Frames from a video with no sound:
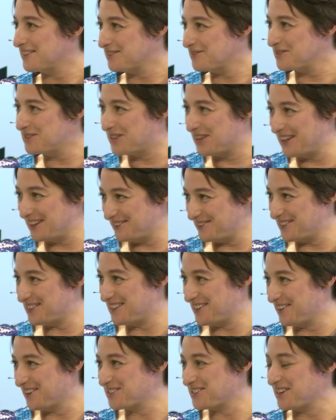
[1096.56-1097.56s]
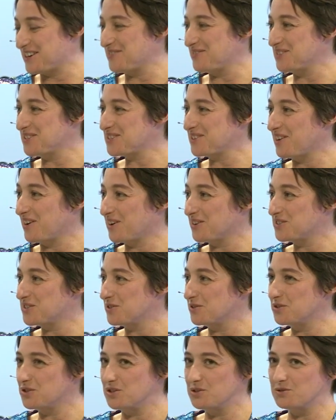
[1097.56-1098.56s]
with the, with the autonomous cars, though,
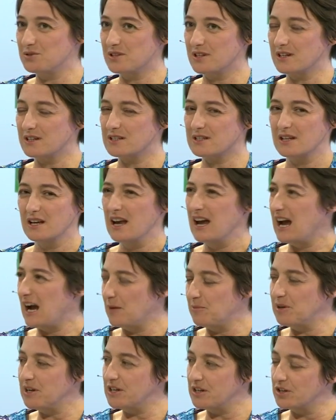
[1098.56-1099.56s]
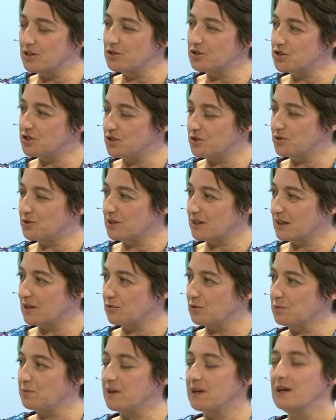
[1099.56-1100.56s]
do you think it's how many years do you think it
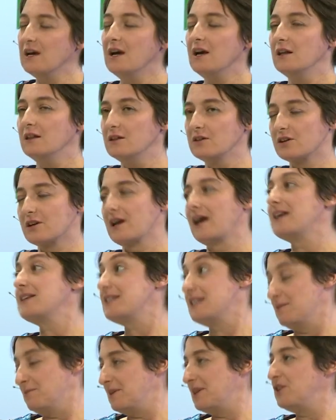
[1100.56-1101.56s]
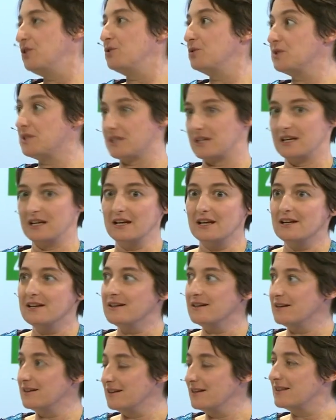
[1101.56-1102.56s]
would be? Look, as somebody who's
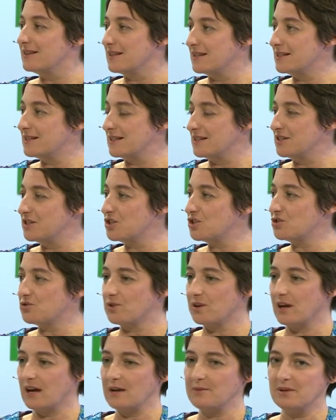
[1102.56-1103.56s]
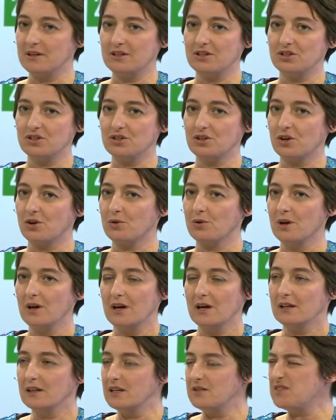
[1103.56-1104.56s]
in this industry, I mean, you know,
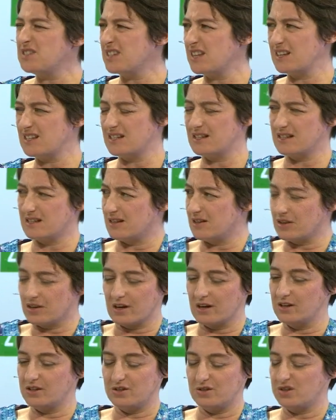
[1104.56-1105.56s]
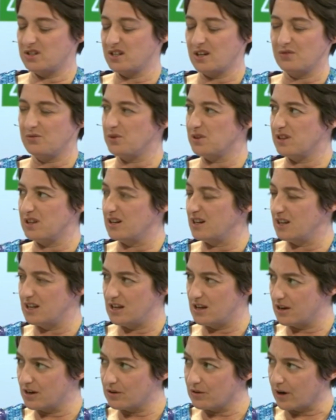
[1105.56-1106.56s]
Lyft says they're going to do stuff within a
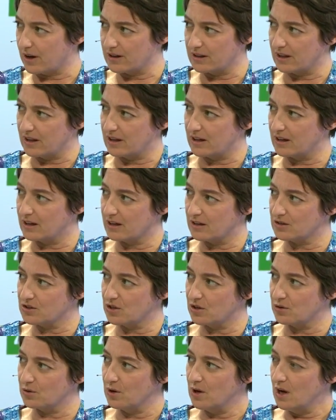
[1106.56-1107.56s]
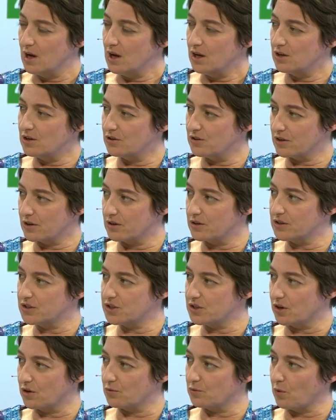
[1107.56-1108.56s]
year, I think. So, you know, they're going to
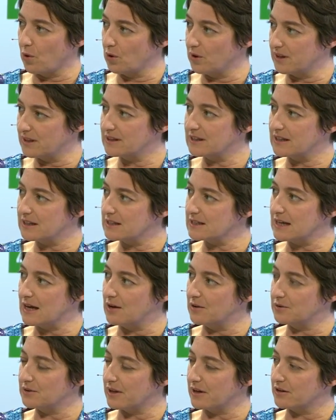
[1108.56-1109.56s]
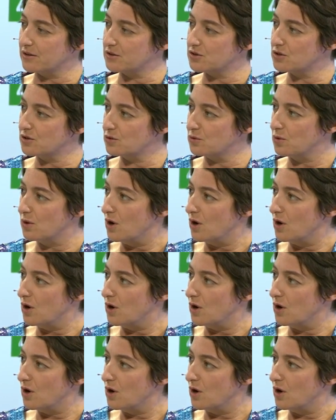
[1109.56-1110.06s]
start rolling things out there. So,